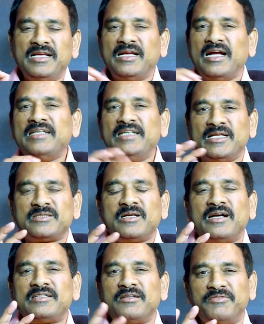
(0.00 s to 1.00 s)
and it has
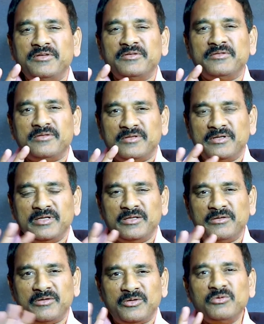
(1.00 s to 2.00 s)
got few, you
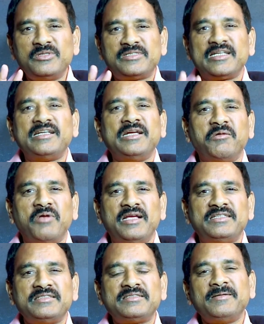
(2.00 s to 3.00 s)
know, rules and
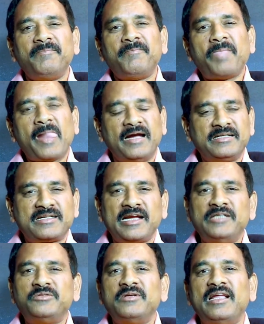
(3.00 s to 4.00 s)
regulations and try
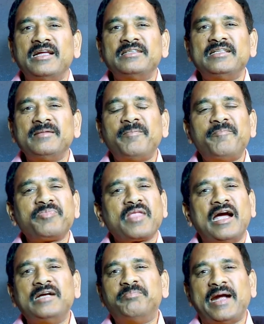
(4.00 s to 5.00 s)
to learn them
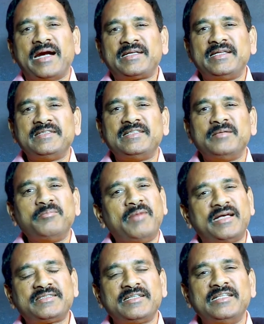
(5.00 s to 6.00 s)
and practice them,
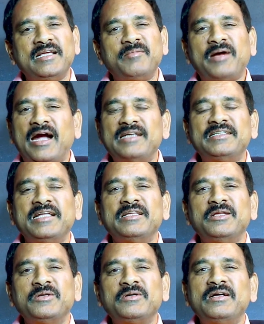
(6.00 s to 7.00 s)
master them and then,
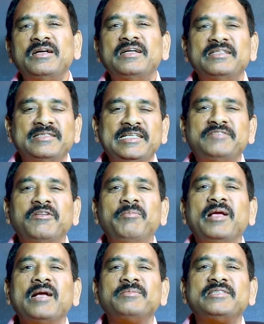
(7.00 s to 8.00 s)
you know, this will
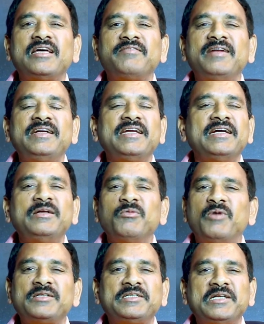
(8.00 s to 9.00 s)
become servant and
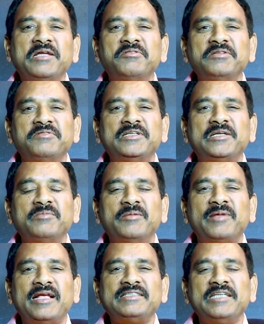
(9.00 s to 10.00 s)
whatever you want to
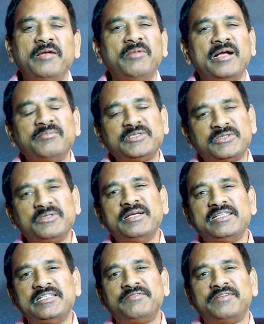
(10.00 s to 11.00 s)
memorize, it will become so
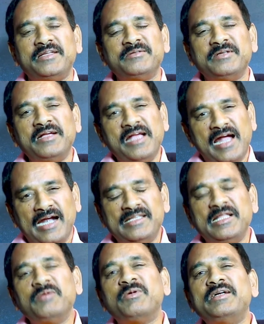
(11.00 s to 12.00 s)
easy for you and
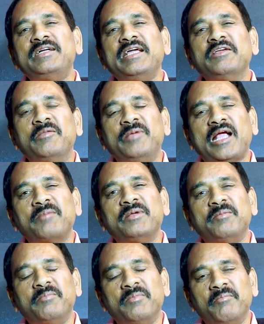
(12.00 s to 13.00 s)
then one day you will become
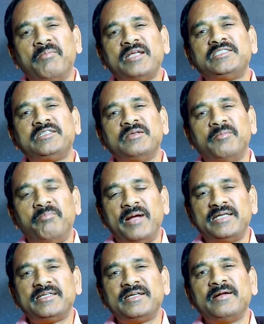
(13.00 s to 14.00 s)
a much
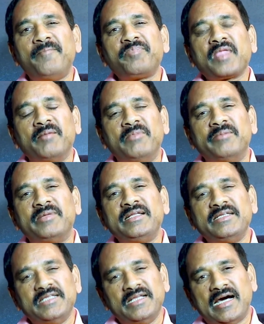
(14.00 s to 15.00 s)
better
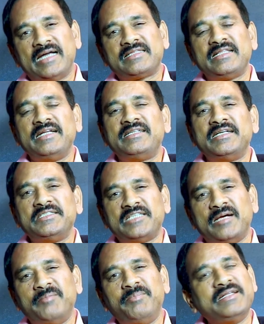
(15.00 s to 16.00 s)
memory athlete and
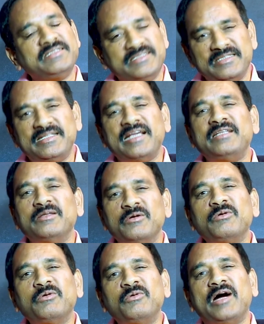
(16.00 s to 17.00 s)
champion than
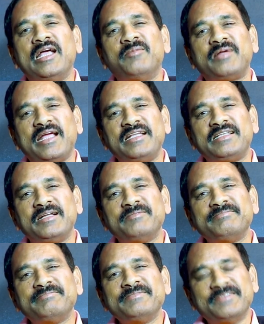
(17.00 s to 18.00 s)
who I am right now.
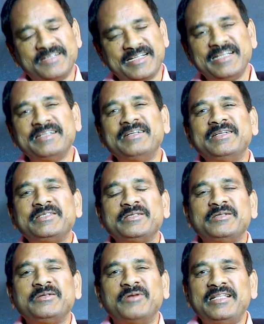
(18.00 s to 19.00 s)
Okay.
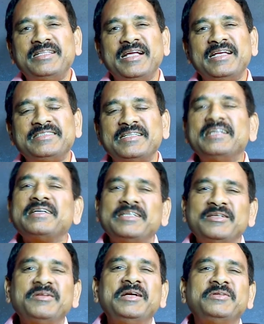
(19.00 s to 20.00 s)
So, only thing is
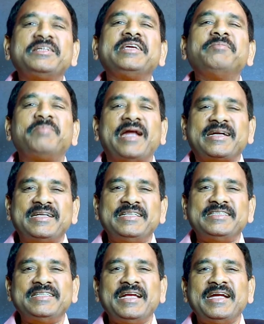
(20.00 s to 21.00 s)
you need to keep
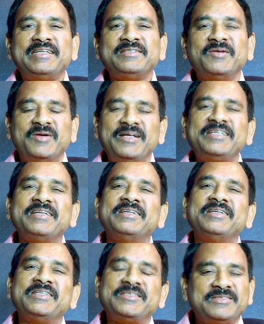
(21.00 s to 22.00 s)
practicing it. Alright.
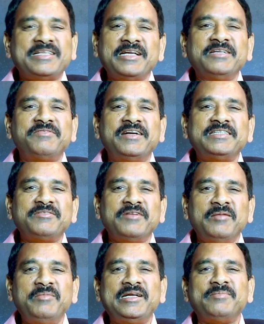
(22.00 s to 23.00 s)
So, thank you friends. We
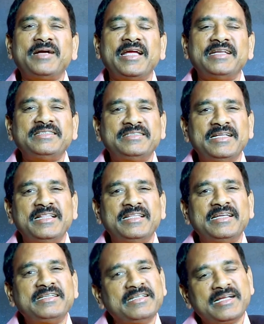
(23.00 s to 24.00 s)
will meet up again. Till
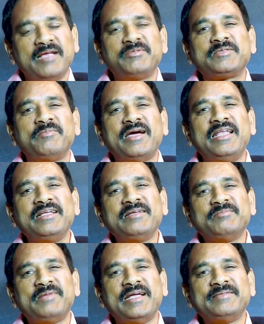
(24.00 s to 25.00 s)
then, keep smiling.
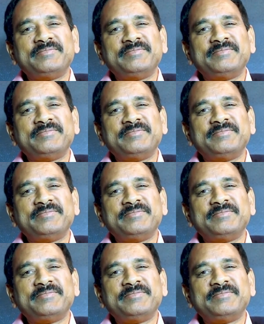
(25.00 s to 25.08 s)
Bye.